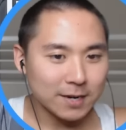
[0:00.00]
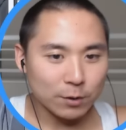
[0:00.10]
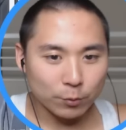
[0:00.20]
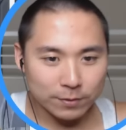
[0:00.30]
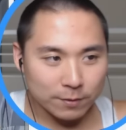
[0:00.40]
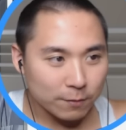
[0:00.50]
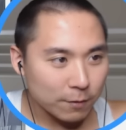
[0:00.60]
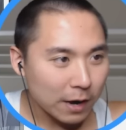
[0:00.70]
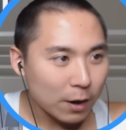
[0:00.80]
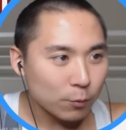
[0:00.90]
uh, with
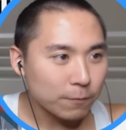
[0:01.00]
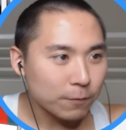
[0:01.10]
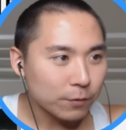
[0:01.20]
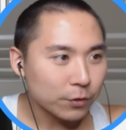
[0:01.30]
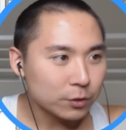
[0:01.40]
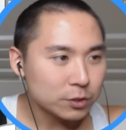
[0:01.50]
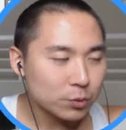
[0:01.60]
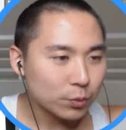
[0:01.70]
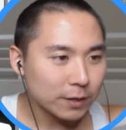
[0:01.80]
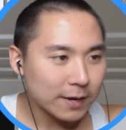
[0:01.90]
without further ado,
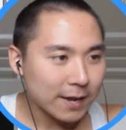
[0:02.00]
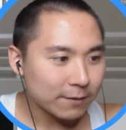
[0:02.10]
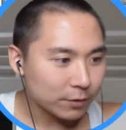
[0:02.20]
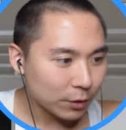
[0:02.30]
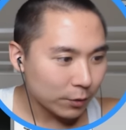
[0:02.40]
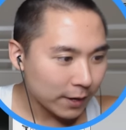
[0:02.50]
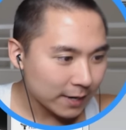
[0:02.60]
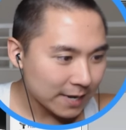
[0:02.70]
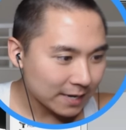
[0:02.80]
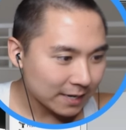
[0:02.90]
we're going to have to go
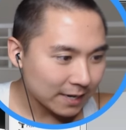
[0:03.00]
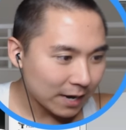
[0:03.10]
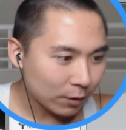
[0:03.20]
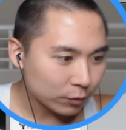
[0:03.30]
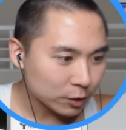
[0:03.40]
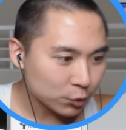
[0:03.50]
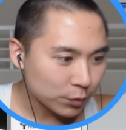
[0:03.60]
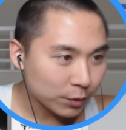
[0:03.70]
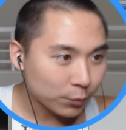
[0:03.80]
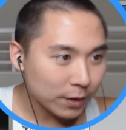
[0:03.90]
ahead and get out the
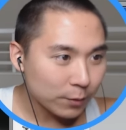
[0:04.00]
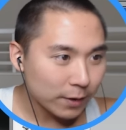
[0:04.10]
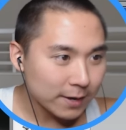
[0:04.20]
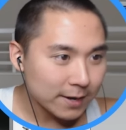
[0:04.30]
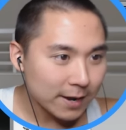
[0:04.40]
shrink ray right